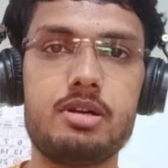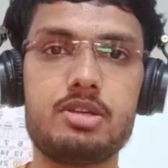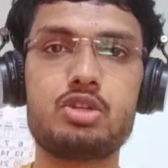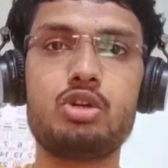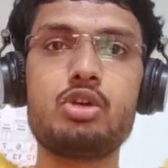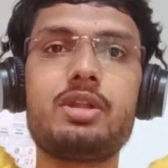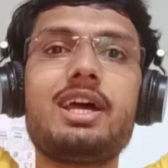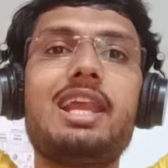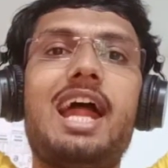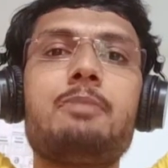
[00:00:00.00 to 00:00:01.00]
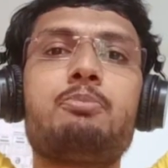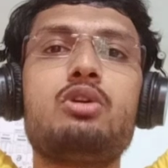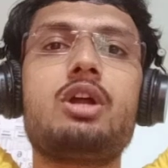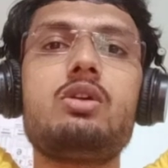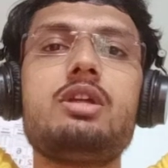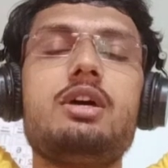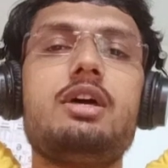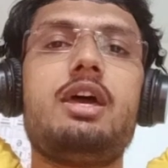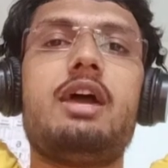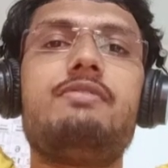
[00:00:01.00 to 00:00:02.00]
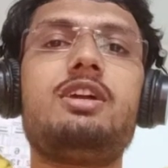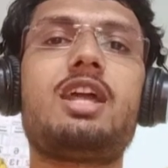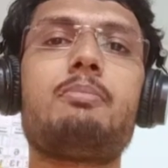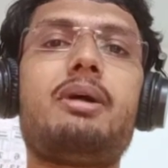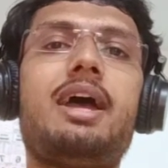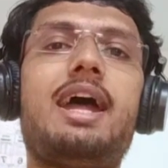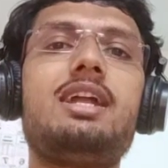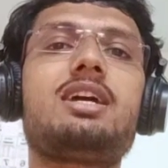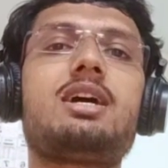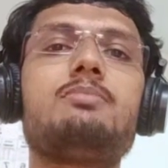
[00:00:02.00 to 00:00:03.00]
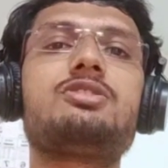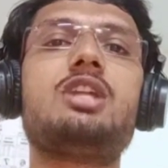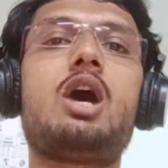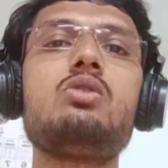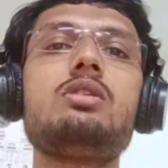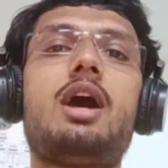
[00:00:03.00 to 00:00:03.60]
So during a lat pull down, every time my hand comes down,